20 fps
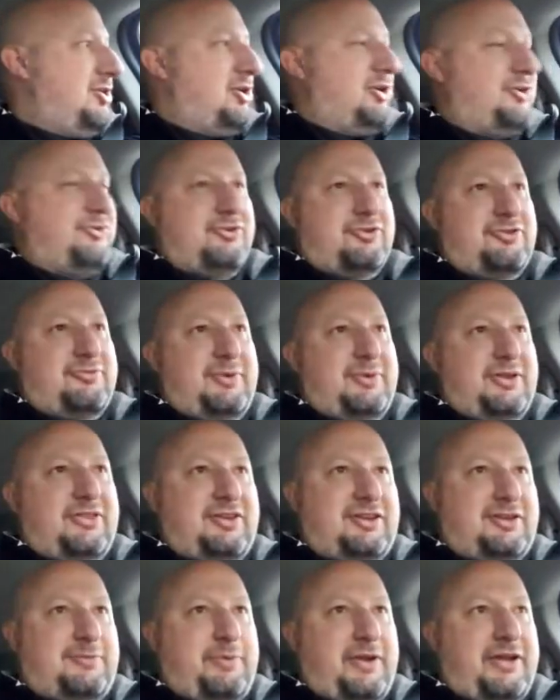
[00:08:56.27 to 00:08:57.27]
Arthur Smith
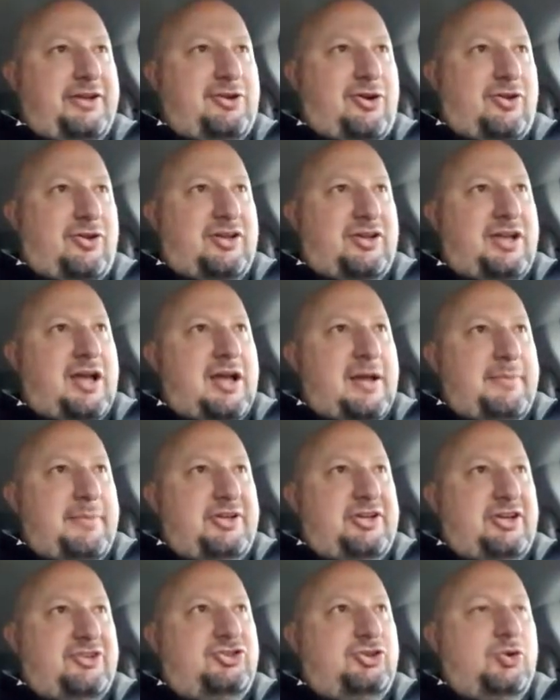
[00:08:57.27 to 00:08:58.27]
and his play calling
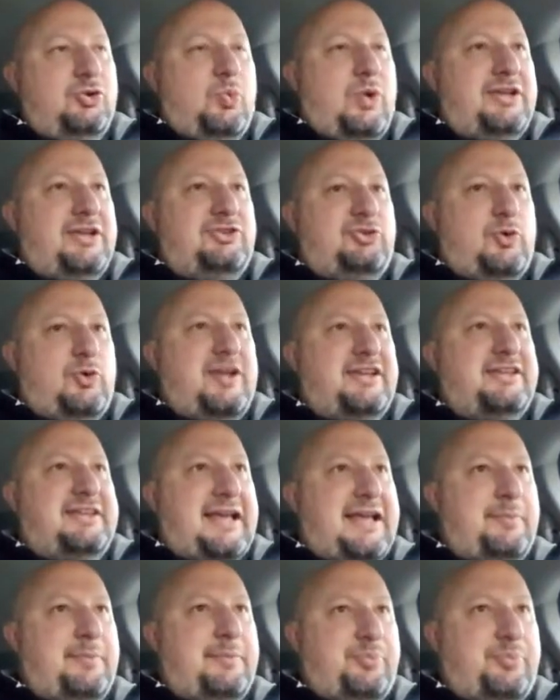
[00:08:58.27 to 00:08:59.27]
because you went to a
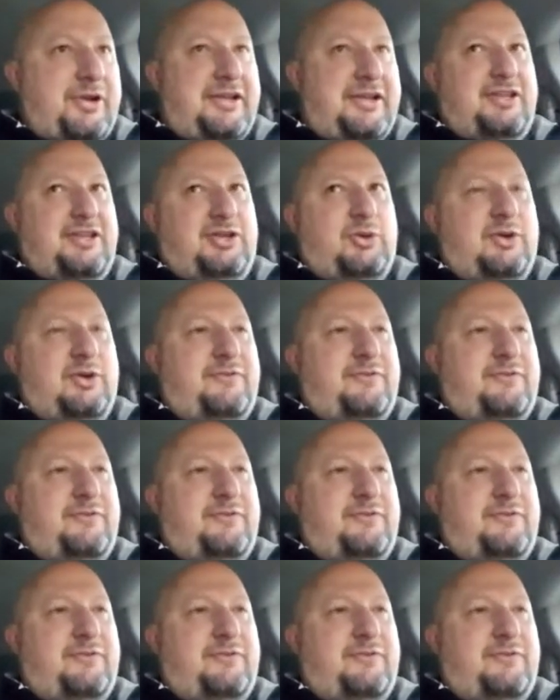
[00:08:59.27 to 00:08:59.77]
game plan that you